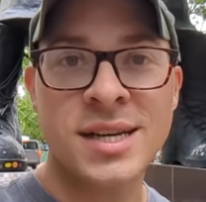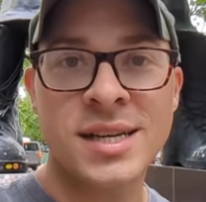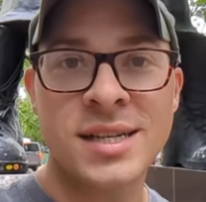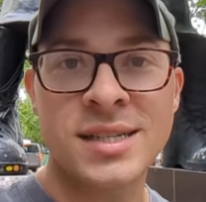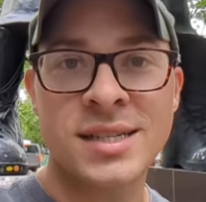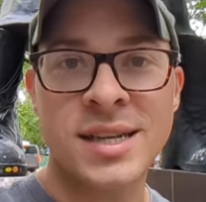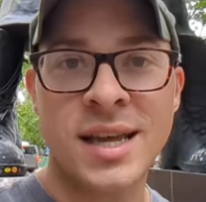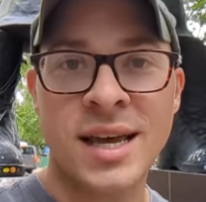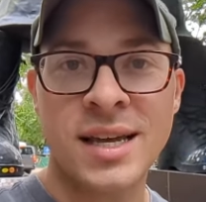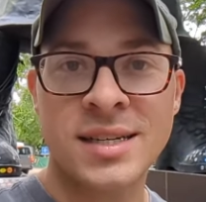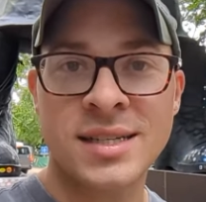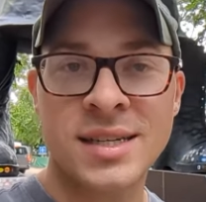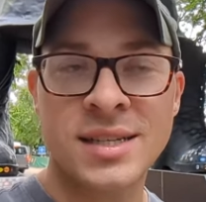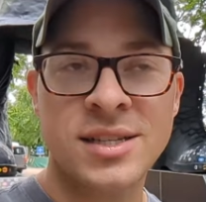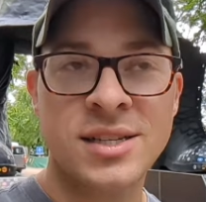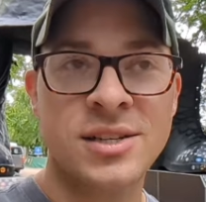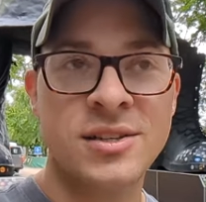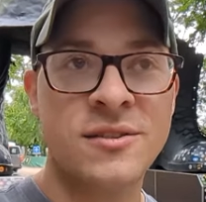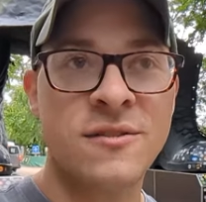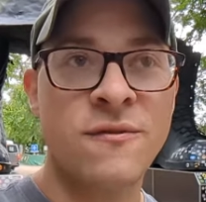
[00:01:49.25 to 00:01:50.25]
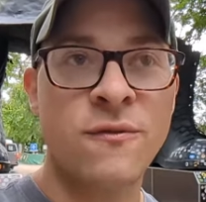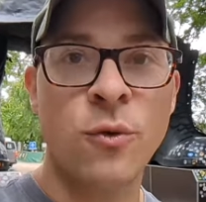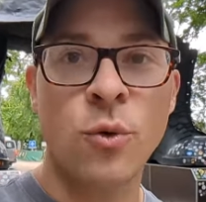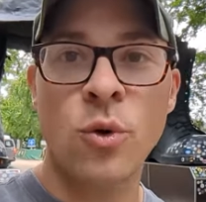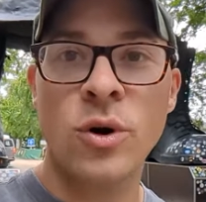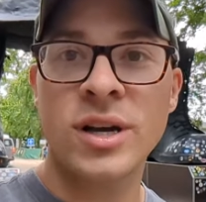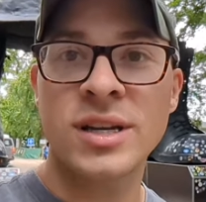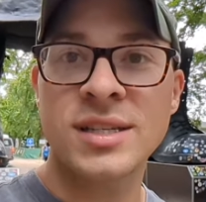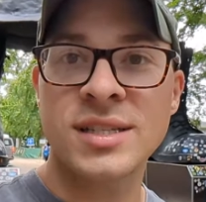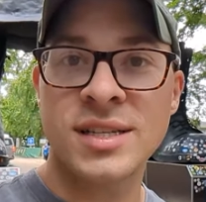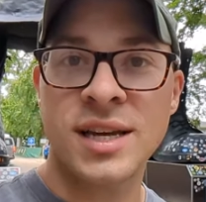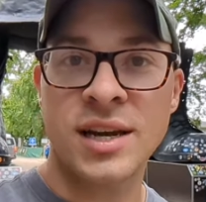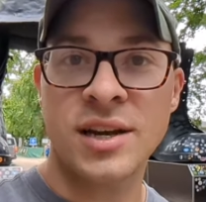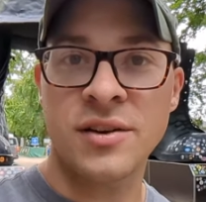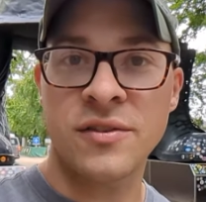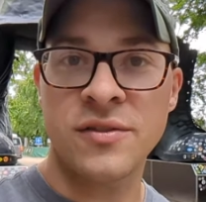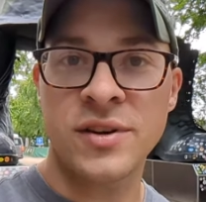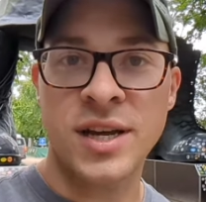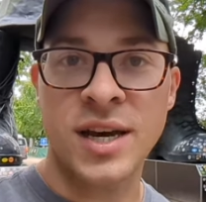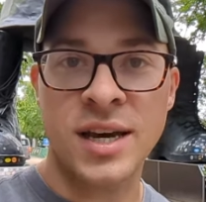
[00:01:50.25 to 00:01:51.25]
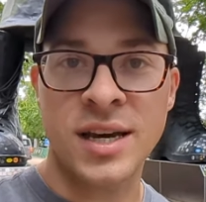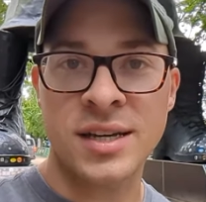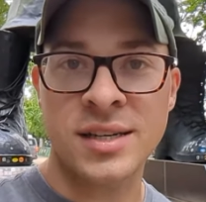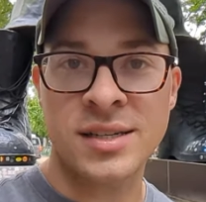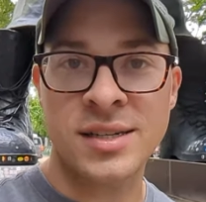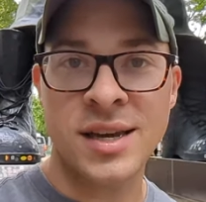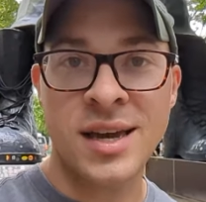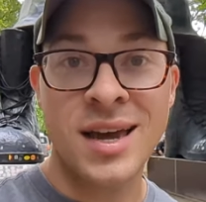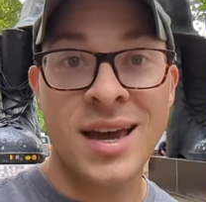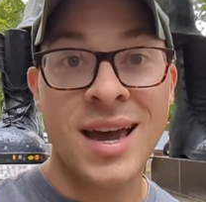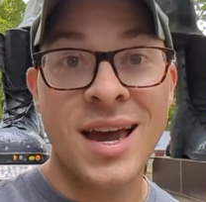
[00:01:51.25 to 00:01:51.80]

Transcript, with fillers: is that since it's four consecutive days,